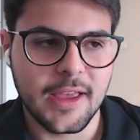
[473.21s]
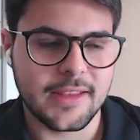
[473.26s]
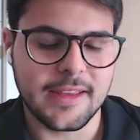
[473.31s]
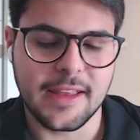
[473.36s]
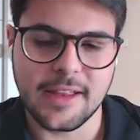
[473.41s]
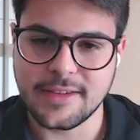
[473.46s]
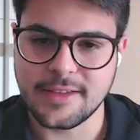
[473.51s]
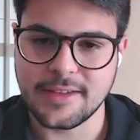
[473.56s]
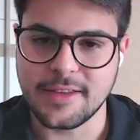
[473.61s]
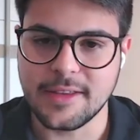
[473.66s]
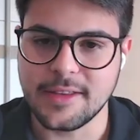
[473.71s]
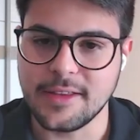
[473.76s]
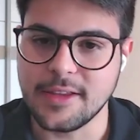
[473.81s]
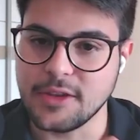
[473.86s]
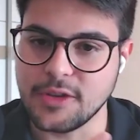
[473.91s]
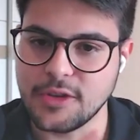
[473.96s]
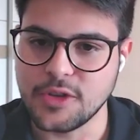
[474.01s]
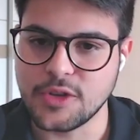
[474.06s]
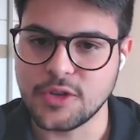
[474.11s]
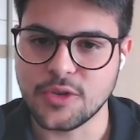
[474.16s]
That's the the
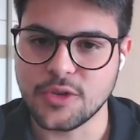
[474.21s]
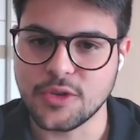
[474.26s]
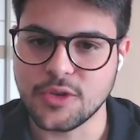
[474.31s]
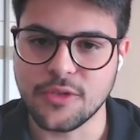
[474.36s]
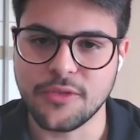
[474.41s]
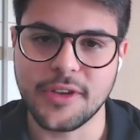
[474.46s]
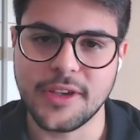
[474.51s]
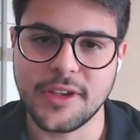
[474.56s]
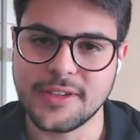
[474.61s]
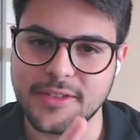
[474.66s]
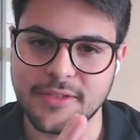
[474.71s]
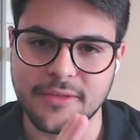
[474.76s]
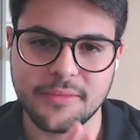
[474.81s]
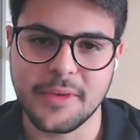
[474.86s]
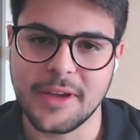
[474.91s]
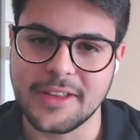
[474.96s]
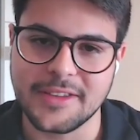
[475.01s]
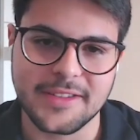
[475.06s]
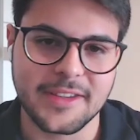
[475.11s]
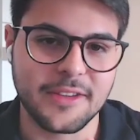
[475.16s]
initial phase. The,
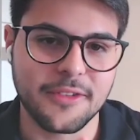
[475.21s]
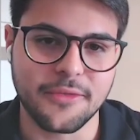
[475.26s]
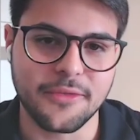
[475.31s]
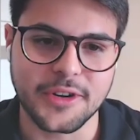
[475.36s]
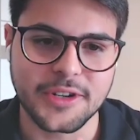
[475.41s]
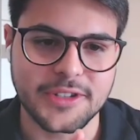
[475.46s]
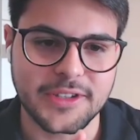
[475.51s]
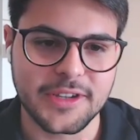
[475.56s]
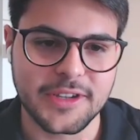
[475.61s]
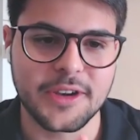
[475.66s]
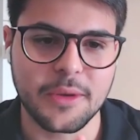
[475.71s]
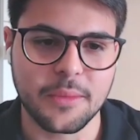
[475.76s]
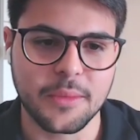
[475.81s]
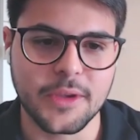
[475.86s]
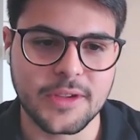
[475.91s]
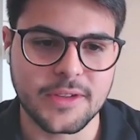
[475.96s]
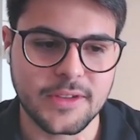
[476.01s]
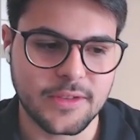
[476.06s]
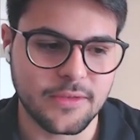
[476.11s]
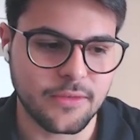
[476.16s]
I'd say the first year in
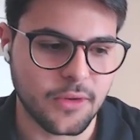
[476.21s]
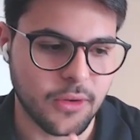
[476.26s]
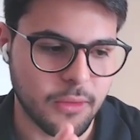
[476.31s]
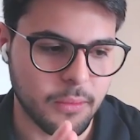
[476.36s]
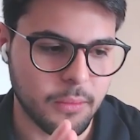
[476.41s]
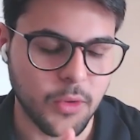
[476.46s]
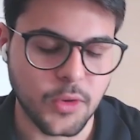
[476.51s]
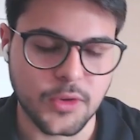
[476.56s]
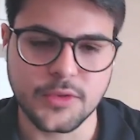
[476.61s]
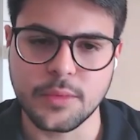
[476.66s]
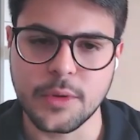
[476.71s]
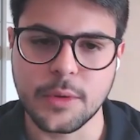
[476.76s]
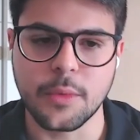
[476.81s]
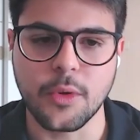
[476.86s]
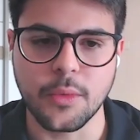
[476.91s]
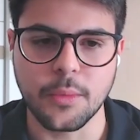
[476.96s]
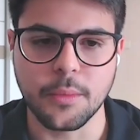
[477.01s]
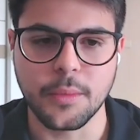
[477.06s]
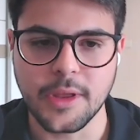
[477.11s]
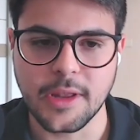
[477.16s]
business for most people
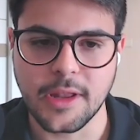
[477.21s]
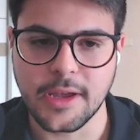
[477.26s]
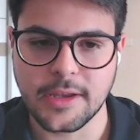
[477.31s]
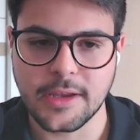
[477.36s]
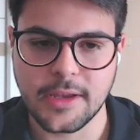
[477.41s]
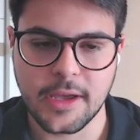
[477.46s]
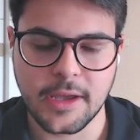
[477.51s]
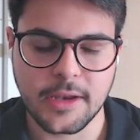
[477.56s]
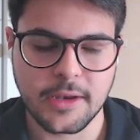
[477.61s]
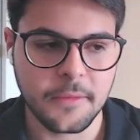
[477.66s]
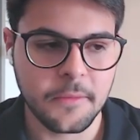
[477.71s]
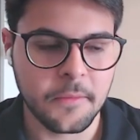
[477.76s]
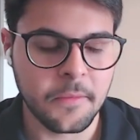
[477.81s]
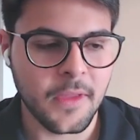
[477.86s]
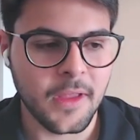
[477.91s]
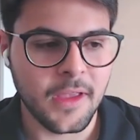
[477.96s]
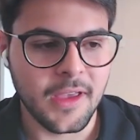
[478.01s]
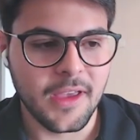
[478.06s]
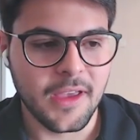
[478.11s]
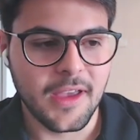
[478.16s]
will be like that.
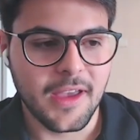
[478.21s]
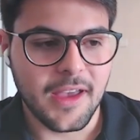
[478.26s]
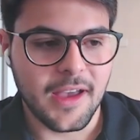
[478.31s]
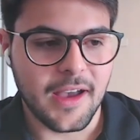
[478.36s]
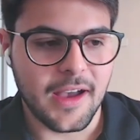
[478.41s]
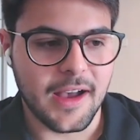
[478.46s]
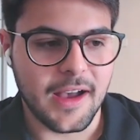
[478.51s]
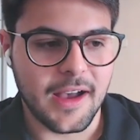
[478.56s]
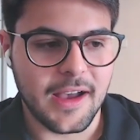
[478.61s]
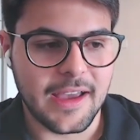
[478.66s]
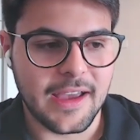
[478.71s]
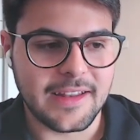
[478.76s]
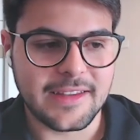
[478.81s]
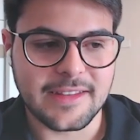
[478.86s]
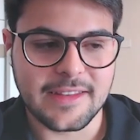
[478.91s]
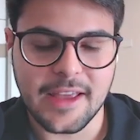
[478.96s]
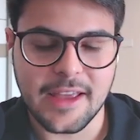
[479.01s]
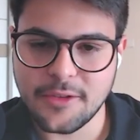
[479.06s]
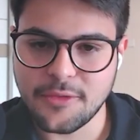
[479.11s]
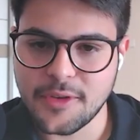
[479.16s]
Uh, and
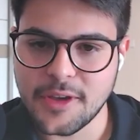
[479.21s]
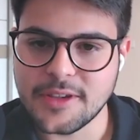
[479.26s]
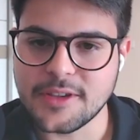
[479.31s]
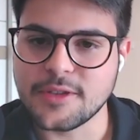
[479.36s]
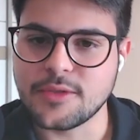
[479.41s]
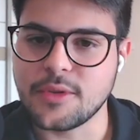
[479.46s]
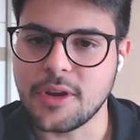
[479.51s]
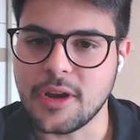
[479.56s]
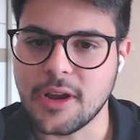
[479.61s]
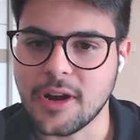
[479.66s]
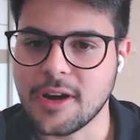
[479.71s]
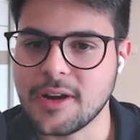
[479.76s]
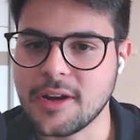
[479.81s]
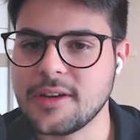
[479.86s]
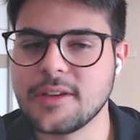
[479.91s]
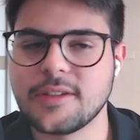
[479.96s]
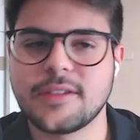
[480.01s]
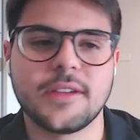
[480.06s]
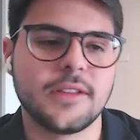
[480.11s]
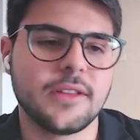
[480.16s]
in that phase, it's really hard.
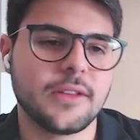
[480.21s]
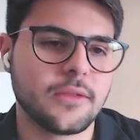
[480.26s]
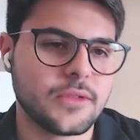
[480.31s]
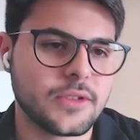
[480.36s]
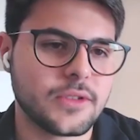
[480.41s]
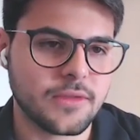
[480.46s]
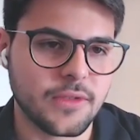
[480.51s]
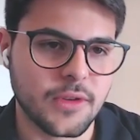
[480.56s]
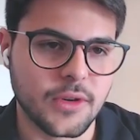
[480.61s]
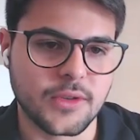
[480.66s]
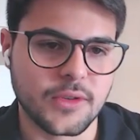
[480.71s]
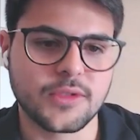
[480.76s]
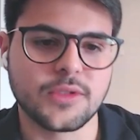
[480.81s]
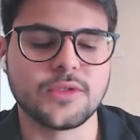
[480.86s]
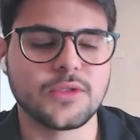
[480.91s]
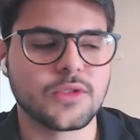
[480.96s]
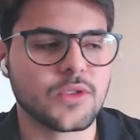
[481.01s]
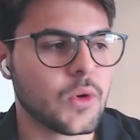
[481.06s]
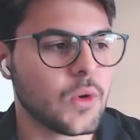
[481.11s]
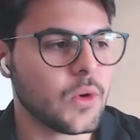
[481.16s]
They say no, focus on
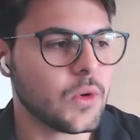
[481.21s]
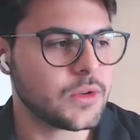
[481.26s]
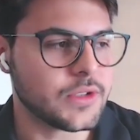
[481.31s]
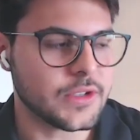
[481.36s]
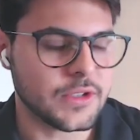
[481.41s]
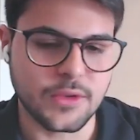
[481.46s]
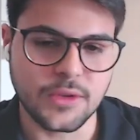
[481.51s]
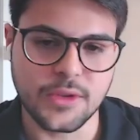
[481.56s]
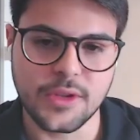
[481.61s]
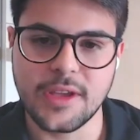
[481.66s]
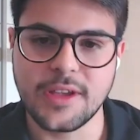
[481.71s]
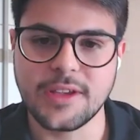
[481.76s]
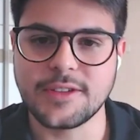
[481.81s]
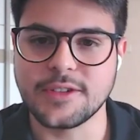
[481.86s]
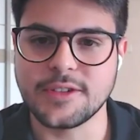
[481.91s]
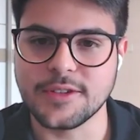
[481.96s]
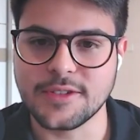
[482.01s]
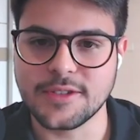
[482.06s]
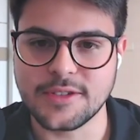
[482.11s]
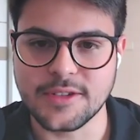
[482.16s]
school, just do this,
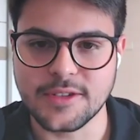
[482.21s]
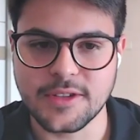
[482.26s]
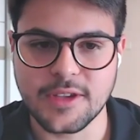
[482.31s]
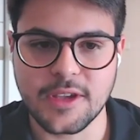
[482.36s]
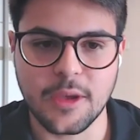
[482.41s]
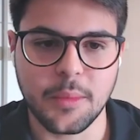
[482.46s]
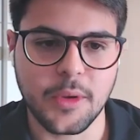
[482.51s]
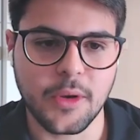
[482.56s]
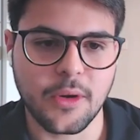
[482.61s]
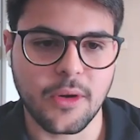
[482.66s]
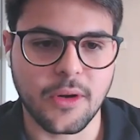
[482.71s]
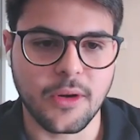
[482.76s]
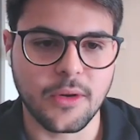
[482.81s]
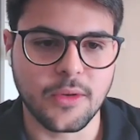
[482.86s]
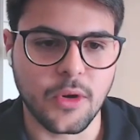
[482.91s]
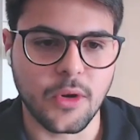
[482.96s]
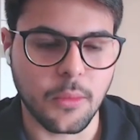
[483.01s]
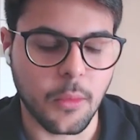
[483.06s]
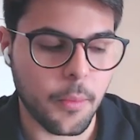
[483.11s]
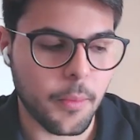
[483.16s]
just just keep your
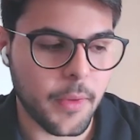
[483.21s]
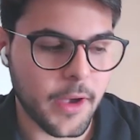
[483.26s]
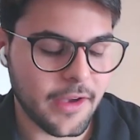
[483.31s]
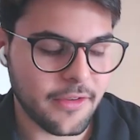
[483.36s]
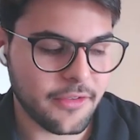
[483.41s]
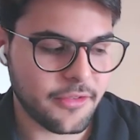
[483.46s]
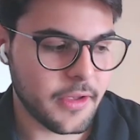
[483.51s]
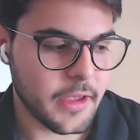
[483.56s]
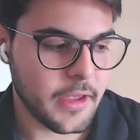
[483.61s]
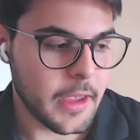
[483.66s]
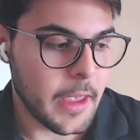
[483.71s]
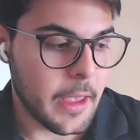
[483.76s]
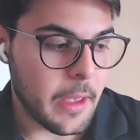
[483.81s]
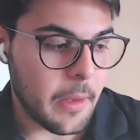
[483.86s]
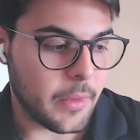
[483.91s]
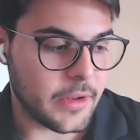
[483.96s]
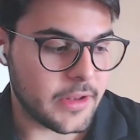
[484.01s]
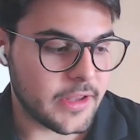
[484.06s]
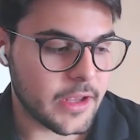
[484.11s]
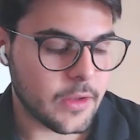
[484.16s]
normal path.
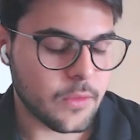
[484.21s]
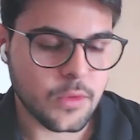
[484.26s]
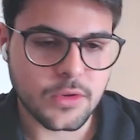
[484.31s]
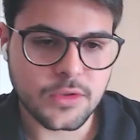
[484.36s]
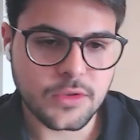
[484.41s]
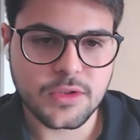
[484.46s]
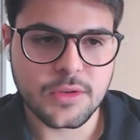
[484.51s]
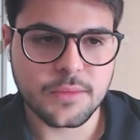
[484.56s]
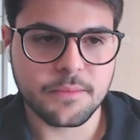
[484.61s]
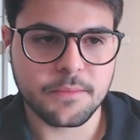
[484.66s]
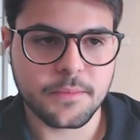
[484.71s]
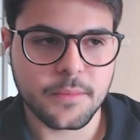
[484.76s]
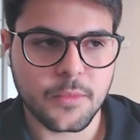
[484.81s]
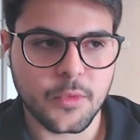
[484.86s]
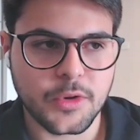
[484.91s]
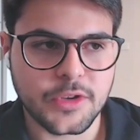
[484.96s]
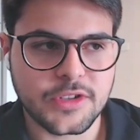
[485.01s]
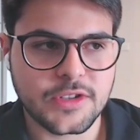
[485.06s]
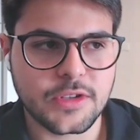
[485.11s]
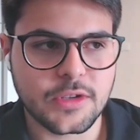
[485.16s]
But then once you
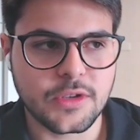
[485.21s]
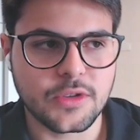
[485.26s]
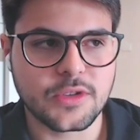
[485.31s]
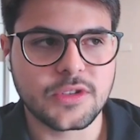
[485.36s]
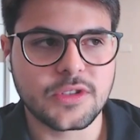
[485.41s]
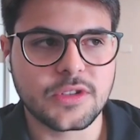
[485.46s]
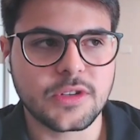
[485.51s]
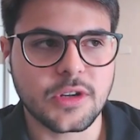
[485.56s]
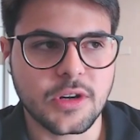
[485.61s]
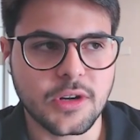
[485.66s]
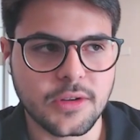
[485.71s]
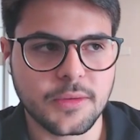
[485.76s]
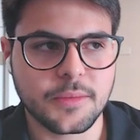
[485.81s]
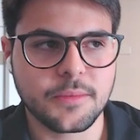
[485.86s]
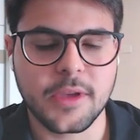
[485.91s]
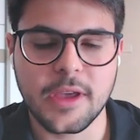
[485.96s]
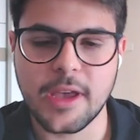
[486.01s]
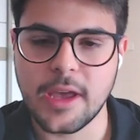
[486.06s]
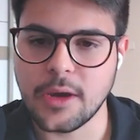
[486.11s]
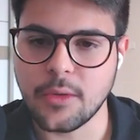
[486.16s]
we you start
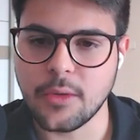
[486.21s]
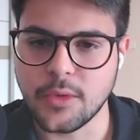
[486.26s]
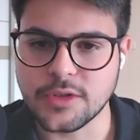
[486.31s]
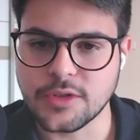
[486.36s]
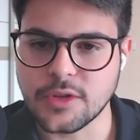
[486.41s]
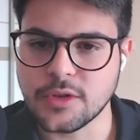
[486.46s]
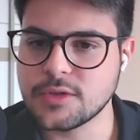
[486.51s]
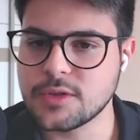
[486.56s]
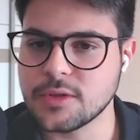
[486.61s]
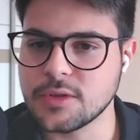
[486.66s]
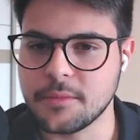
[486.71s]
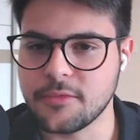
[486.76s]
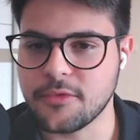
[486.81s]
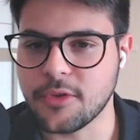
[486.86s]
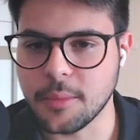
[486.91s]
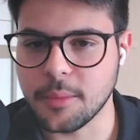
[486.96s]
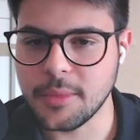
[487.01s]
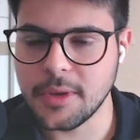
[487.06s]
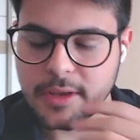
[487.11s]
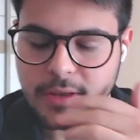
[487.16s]
getting results. So
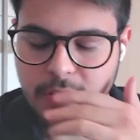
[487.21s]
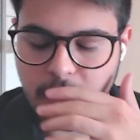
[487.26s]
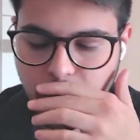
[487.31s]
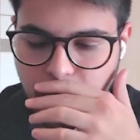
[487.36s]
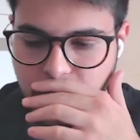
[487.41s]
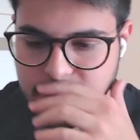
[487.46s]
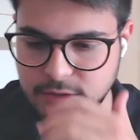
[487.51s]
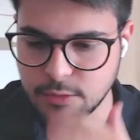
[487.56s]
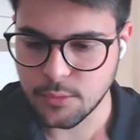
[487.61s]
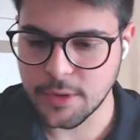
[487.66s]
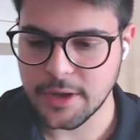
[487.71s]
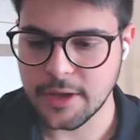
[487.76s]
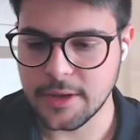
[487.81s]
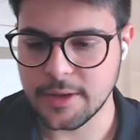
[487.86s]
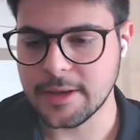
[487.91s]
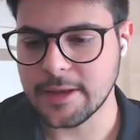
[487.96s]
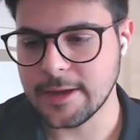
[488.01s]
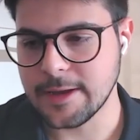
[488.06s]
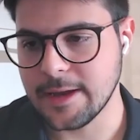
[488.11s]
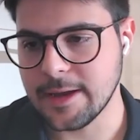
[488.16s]
for me, that was
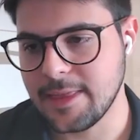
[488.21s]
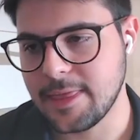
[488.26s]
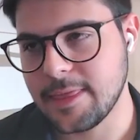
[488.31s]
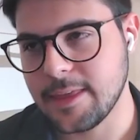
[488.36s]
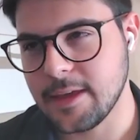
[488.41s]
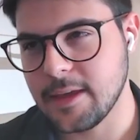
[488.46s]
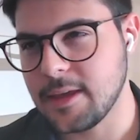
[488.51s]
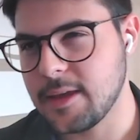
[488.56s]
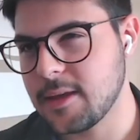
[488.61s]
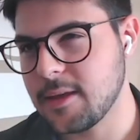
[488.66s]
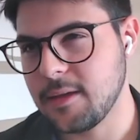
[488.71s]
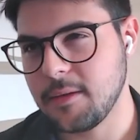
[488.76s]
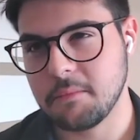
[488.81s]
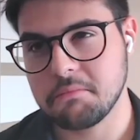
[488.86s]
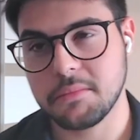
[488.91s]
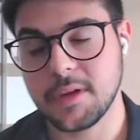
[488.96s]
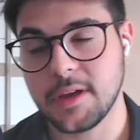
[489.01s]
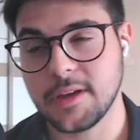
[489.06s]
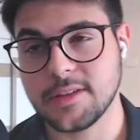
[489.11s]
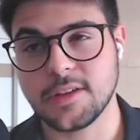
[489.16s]
when I think
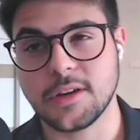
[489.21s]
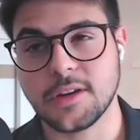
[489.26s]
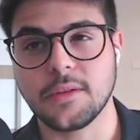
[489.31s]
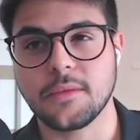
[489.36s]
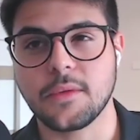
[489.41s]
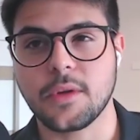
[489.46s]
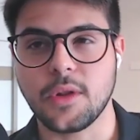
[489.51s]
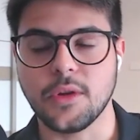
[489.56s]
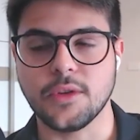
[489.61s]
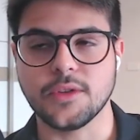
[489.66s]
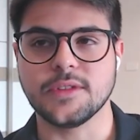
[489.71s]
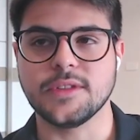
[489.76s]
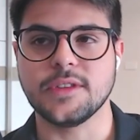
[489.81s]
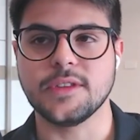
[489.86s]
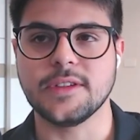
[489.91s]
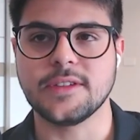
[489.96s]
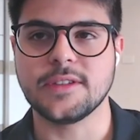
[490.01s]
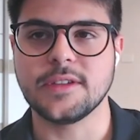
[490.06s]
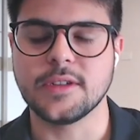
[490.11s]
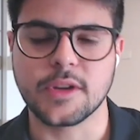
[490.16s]
I started closing
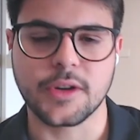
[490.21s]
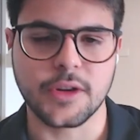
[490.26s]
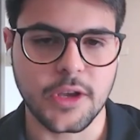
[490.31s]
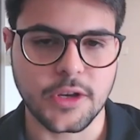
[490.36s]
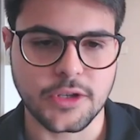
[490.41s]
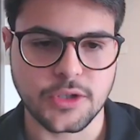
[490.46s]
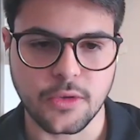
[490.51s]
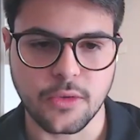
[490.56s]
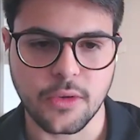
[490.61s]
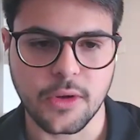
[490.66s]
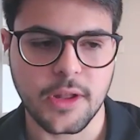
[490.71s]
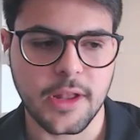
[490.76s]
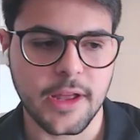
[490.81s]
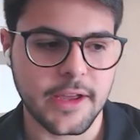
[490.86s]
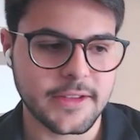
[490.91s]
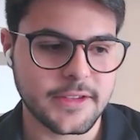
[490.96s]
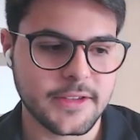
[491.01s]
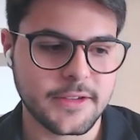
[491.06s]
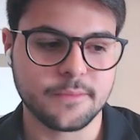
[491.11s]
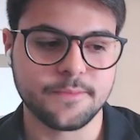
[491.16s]
these international
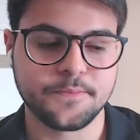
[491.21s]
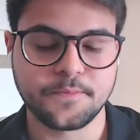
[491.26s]
clients